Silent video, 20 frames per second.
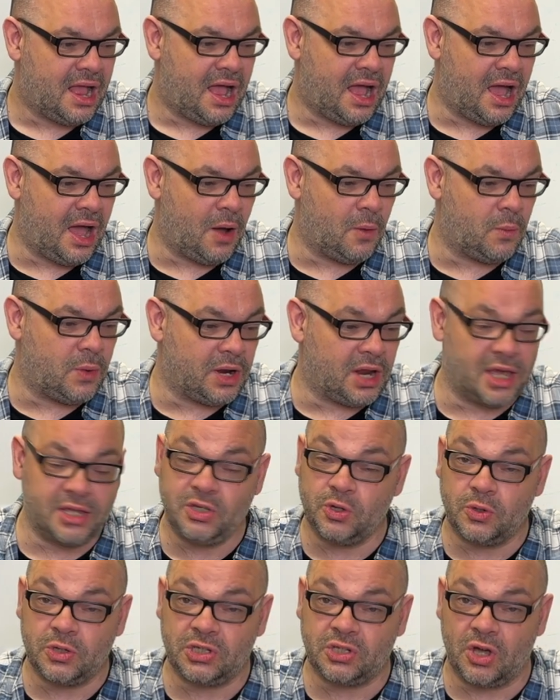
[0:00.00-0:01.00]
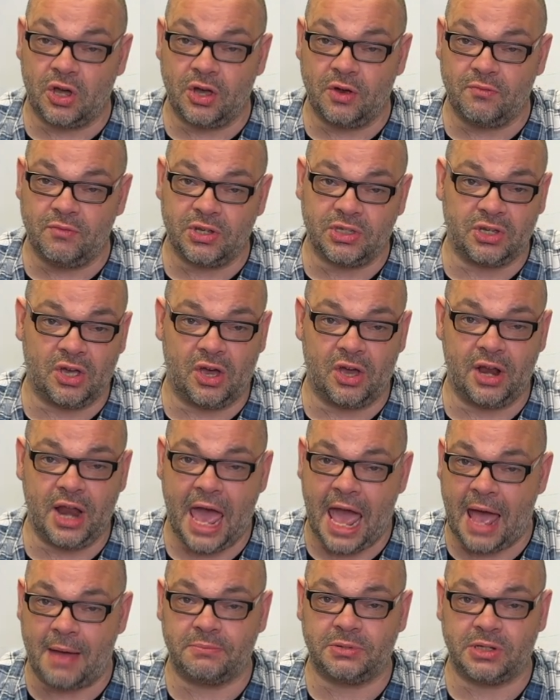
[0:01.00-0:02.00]
Uh, will I do a song in return?
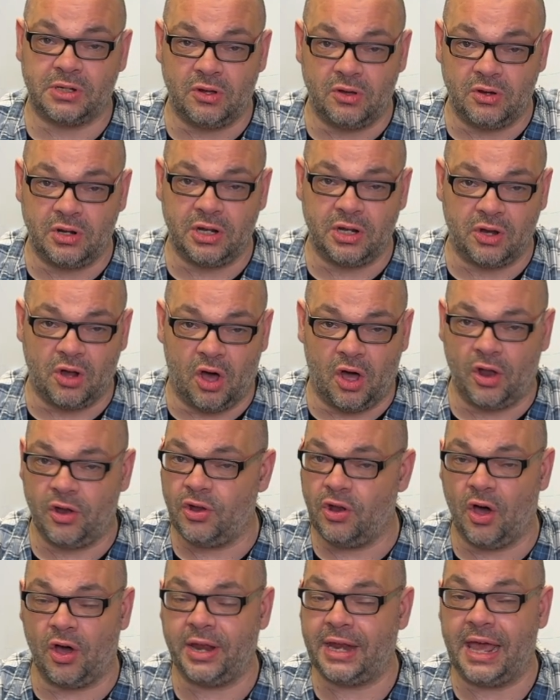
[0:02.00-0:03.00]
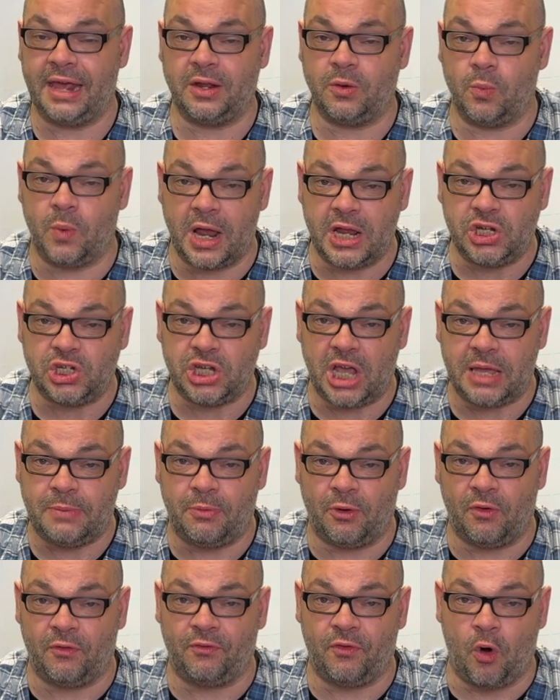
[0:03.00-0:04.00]
Absolutely not. Not in any way, shape,
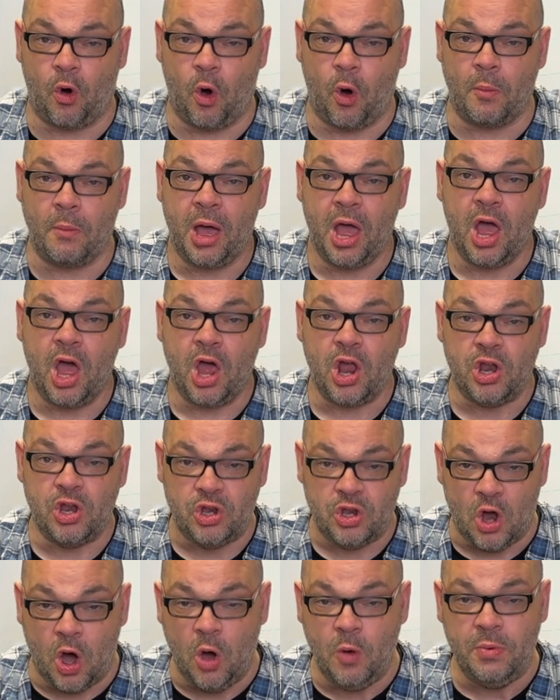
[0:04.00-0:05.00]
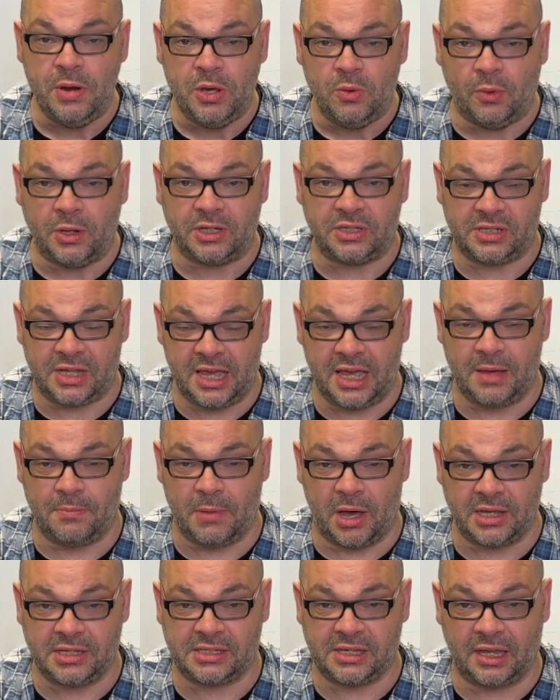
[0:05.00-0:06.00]
or form. Nobody wants to hear
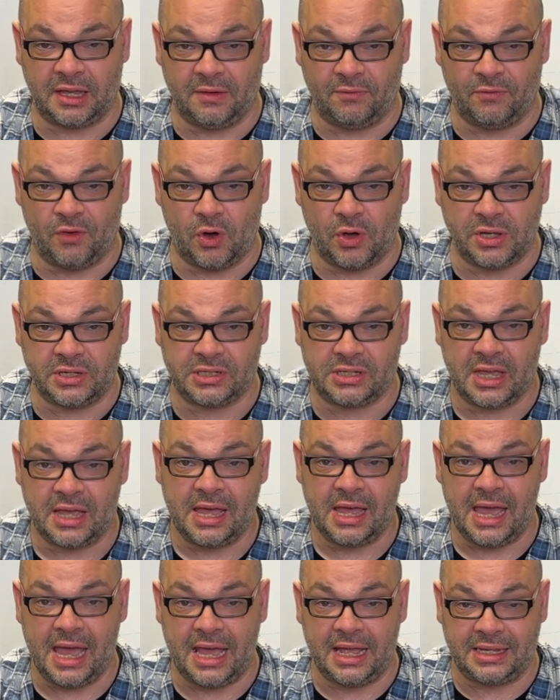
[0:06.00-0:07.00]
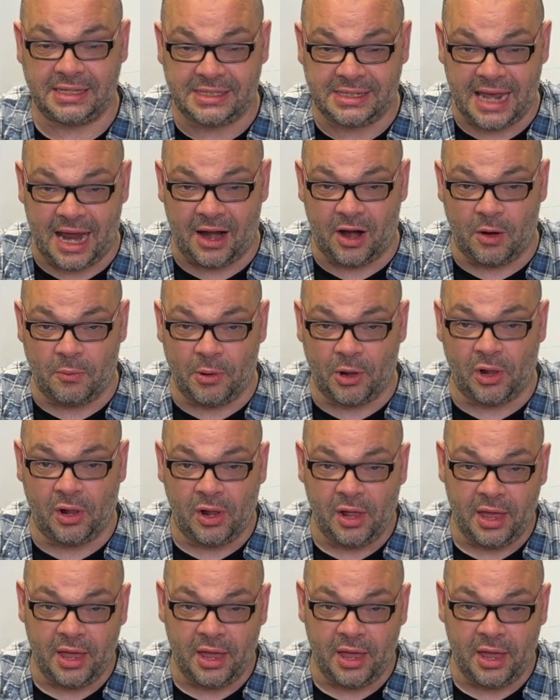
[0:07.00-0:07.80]
my singing voice. It's terrible.